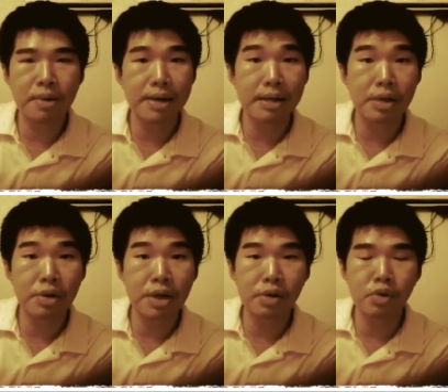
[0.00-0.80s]
my
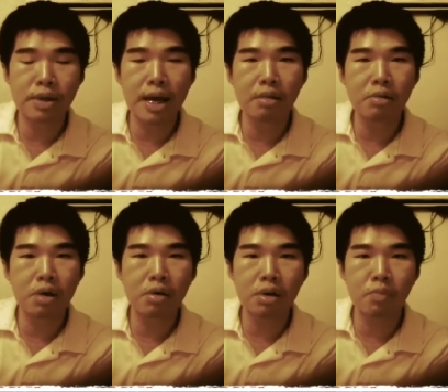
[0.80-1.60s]
students to
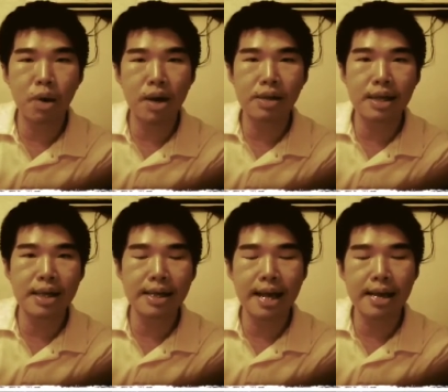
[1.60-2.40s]
download all the
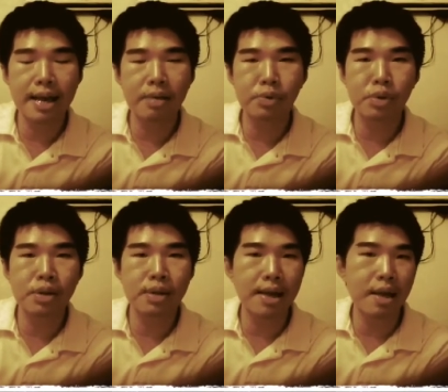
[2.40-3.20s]
worksheet that they have to
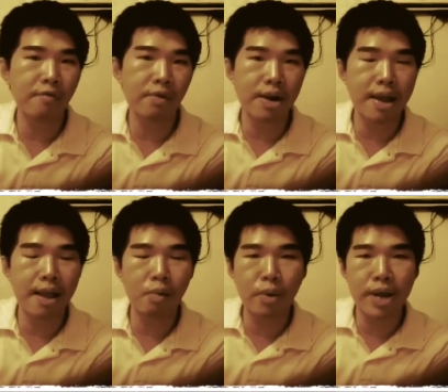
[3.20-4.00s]
study for the
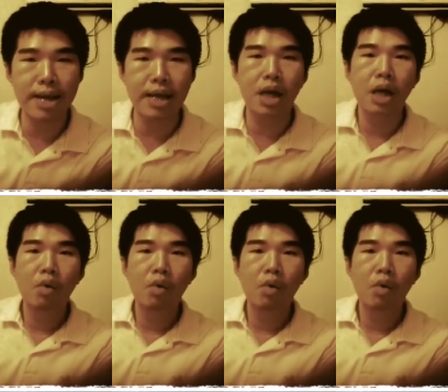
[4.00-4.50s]
next week